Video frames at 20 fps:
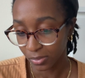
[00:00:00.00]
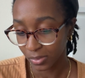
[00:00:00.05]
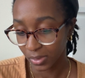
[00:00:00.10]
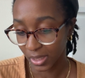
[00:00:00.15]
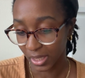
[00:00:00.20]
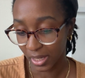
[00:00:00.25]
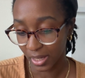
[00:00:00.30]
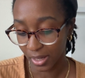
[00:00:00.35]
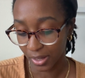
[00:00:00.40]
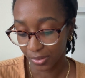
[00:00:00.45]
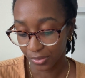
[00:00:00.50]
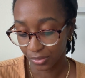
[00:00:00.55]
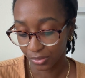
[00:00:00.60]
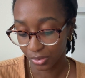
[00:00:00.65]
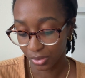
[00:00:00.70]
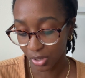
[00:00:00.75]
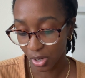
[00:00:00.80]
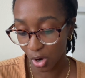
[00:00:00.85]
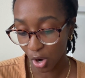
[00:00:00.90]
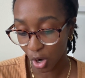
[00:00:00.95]
They have
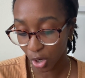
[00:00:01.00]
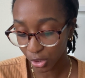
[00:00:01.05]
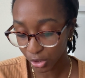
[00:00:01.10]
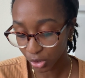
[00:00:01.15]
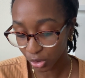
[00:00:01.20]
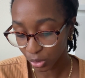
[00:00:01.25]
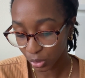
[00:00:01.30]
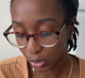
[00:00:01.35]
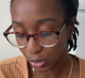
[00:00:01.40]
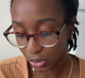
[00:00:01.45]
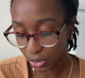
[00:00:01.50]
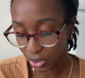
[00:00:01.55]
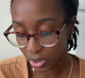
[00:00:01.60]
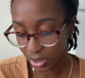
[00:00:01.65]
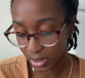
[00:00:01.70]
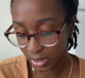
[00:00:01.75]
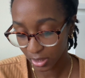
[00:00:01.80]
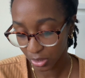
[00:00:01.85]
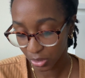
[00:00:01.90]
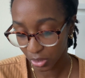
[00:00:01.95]

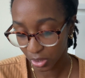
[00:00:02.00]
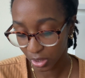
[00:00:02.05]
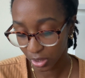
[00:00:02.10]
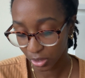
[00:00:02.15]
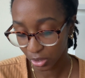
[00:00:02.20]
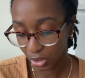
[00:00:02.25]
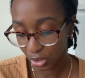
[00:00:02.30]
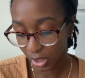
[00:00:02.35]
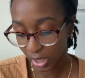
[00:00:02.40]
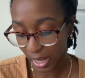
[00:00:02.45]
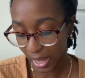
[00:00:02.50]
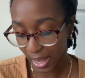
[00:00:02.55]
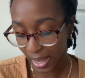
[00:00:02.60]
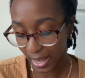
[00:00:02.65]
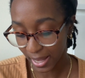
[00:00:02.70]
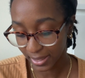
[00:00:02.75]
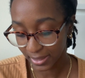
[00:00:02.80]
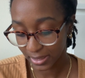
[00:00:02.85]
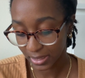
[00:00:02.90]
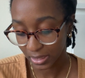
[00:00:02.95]
articles that you can look
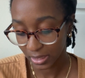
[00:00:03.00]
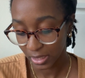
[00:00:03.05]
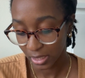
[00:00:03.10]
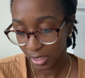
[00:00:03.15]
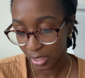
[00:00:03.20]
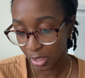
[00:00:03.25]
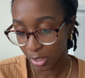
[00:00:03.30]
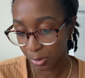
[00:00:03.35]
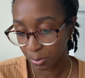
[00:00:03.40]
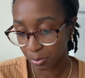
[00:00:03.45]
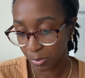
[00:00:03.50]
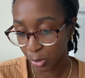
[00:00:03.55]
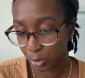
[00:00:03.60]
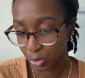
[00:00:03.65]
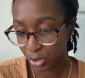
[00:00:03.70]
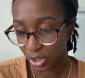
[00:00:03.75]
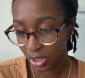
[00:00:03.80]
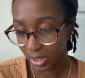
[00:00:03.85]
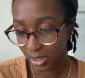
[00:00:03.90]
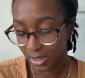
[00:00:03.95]
at,
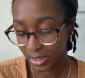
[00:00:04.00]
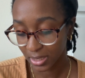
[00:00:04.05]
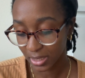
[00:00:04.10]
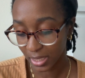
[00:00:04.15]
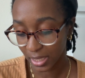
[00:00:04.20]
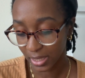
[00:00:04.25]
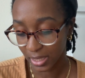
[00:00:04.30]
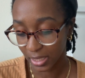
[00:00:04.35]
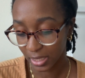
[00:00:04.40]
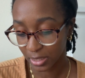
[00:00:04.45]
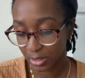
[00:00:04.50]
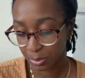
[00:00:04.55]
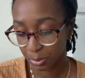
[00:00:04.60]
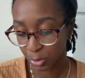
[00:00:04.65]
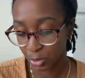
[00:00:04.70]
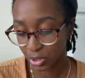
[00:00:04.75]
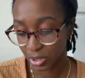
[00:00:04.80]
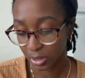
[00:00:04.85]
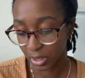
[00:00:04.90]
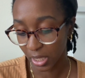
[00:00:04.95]
emotions, and I think it's
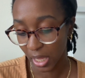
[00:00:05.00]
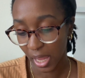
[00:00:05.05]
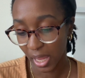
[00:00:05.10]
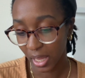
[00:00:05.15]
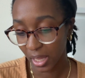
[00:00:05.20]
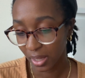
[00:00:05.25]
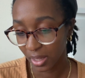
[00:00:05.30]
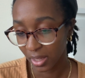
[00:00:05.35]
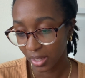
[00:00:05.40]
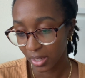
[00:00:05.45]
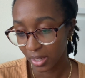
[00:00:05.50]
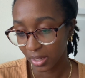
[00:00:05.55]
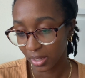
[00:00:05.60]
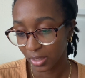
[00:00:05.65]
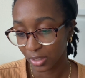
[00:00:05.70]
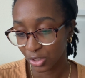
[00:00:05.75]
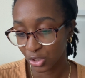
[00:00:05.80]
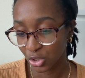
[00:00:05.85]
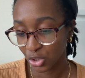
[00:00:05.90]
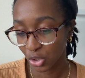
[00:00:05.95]
supposed to like
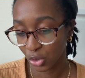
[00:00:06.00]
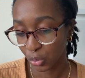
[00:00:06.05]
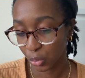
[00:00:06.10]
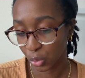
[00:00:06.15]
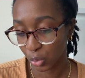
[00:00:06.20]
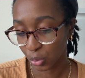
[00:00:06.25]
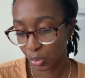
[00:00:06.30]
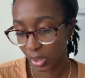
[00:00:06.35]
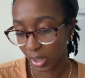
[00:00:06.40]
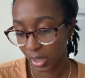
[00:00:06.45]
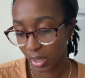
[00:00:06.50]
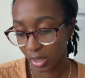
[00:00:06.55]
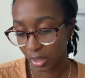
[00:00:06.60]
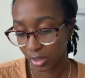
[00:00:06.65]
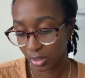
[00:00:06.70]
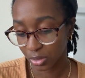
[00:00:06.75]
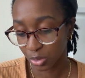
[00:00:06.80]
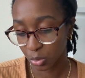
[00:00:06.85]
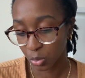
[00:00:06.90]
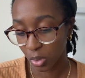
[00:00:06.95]
show you like
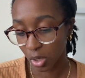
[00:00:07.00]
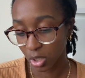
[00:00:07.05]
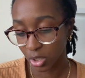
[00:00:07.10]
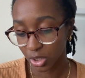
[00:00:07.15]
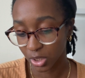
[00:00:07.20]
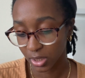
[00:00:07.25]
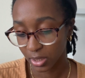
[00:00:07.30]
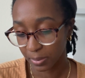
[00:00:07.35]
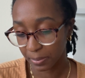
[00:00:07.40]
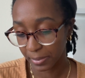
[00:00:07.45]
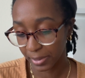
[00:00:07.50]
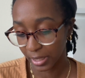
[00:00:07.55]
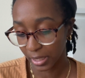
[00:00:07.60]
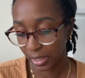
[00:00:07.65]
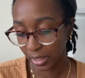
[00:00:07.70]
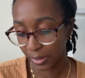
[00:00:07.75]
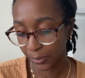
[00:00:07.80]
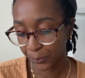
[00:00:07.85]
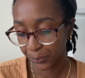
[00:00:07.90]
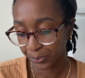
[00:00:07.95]
a dua or
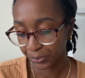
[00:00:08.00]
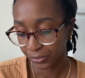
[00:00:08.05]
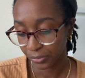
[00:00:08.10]
something